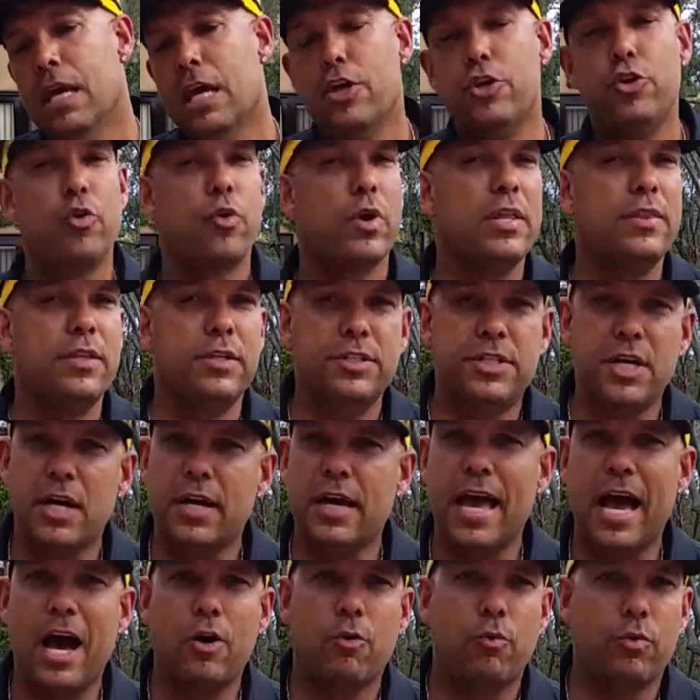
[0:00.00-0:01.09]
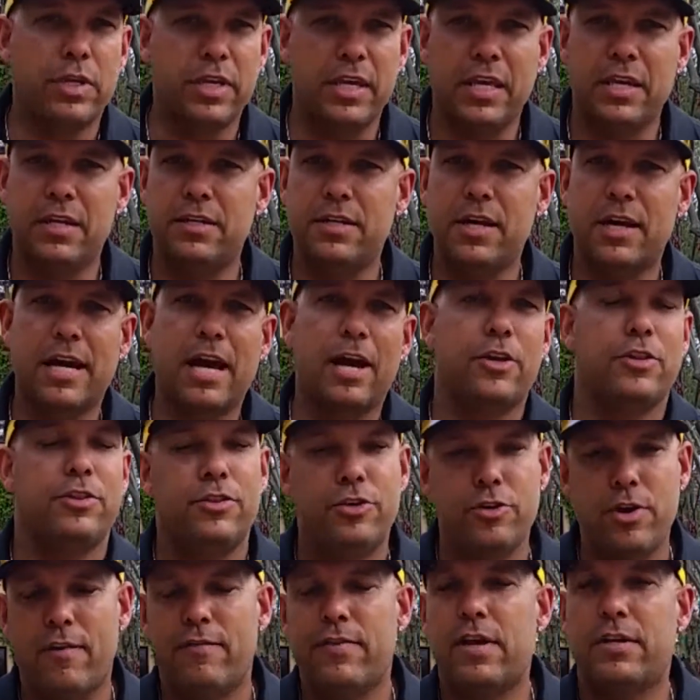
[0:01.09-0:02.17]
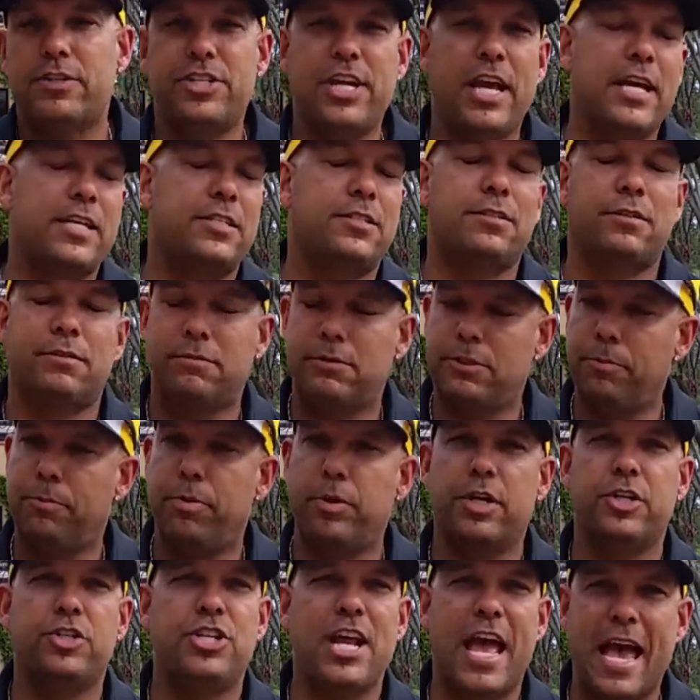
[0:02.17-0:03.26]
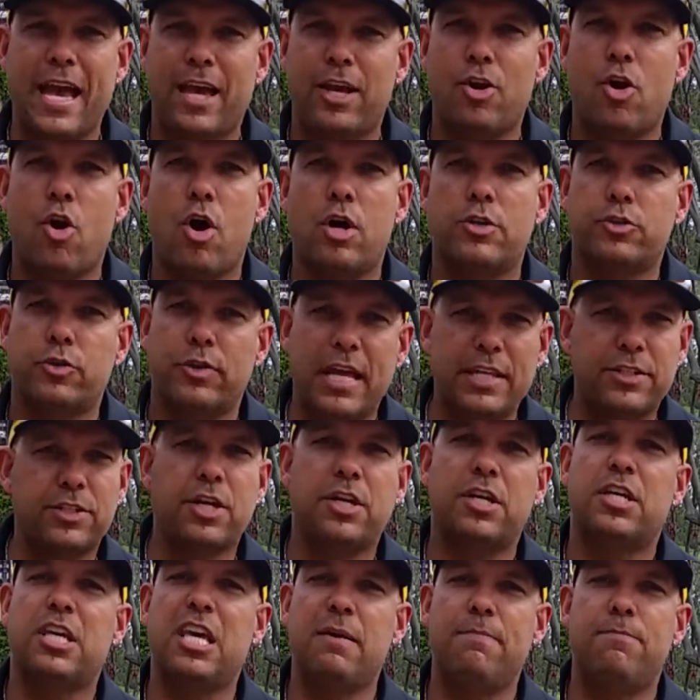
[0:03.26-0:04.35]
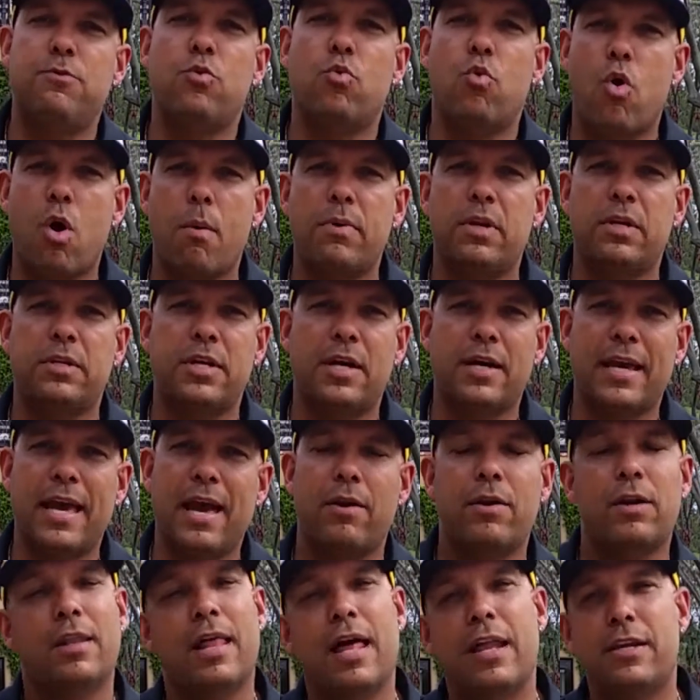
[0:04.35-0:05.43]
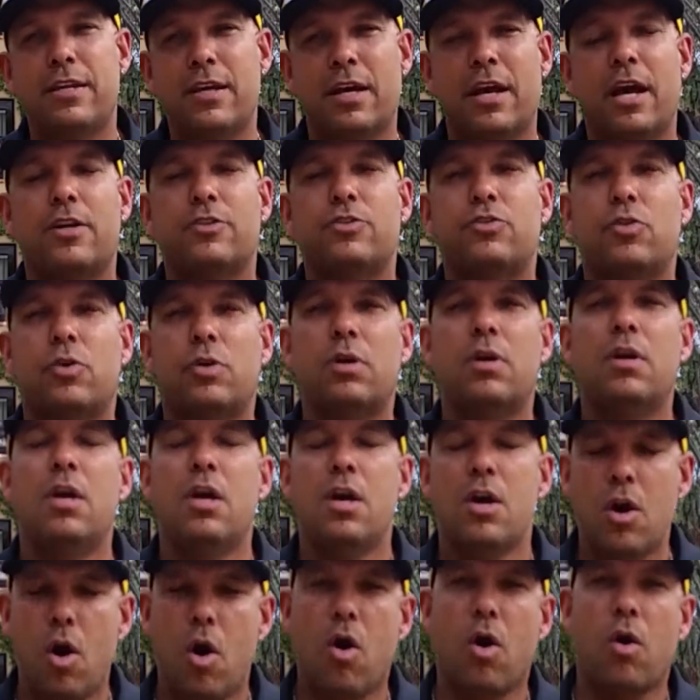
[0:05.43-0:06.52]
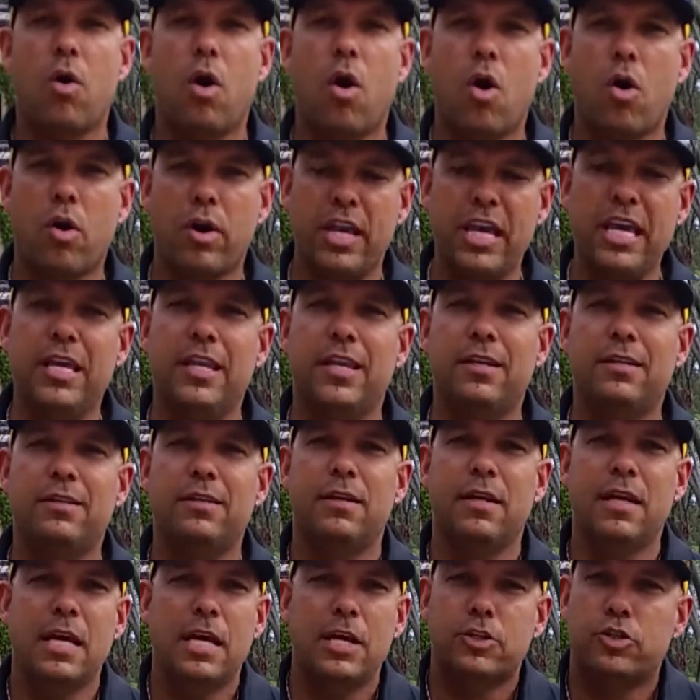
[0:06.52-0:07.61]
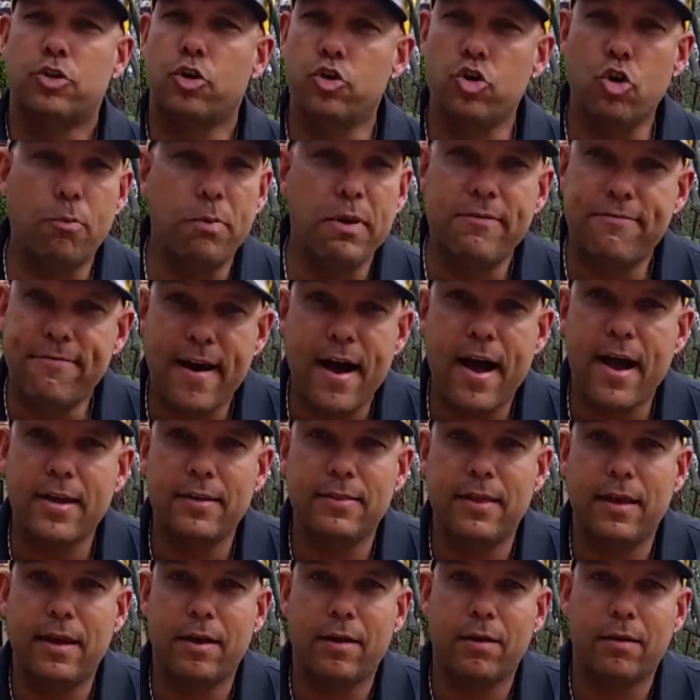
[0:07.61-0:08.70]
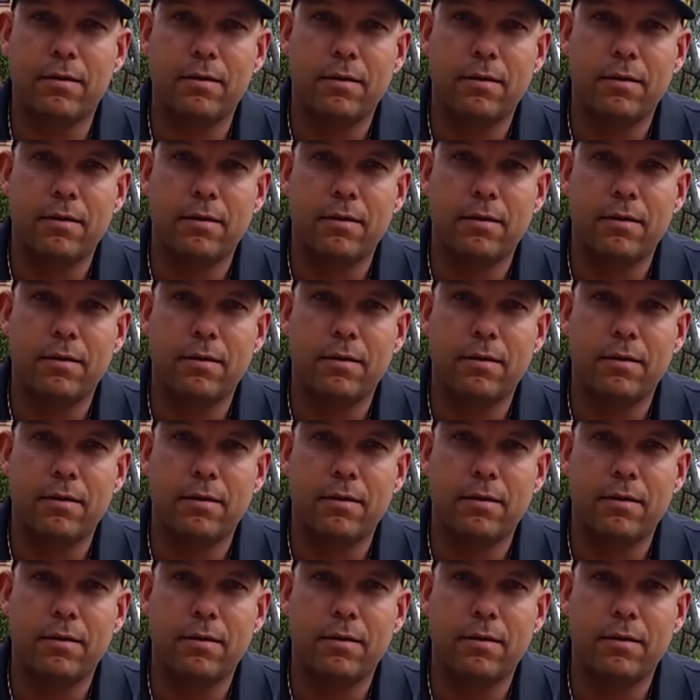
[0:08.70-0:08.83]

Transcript: You're in the dugout. When you get in the dugout, you have that chance to put a jacket on, so that's going to keep you warm in the dugout. And a lot of dugouts are heated, so you'll be fine there.